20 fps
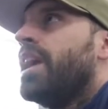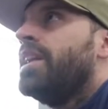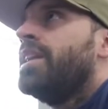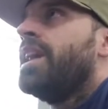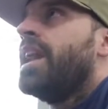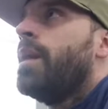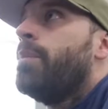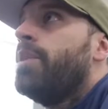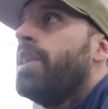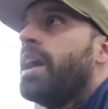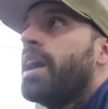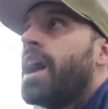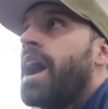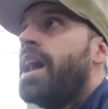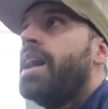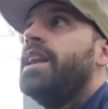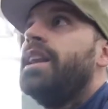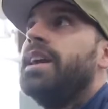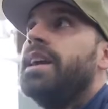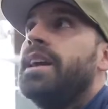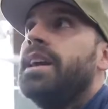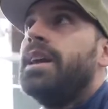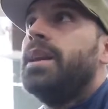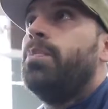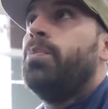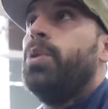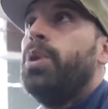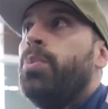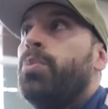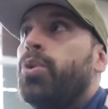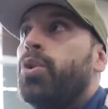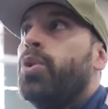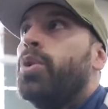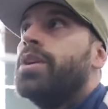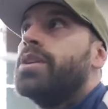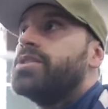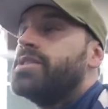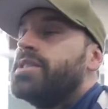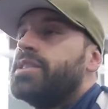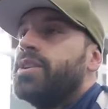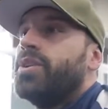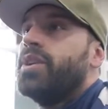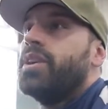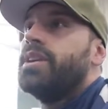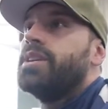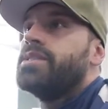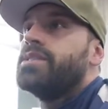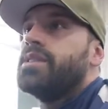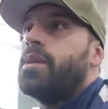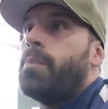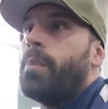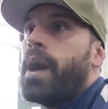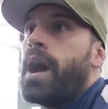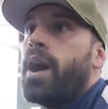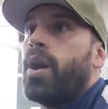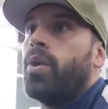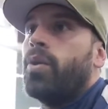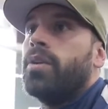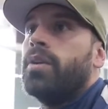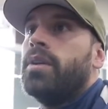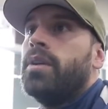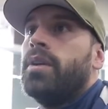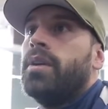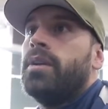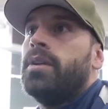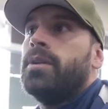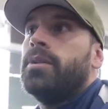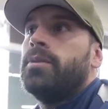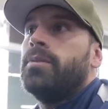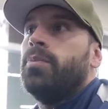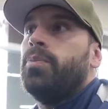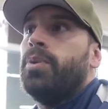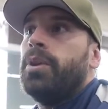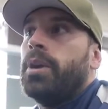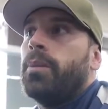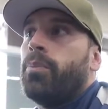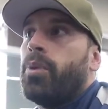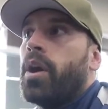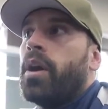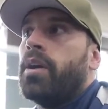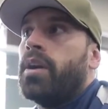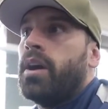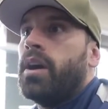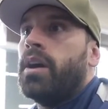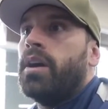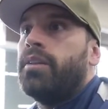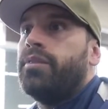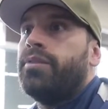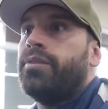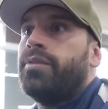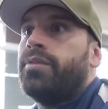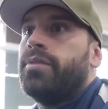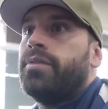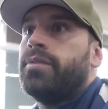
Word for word: And then I'd be like, I need people who are serious about being a part of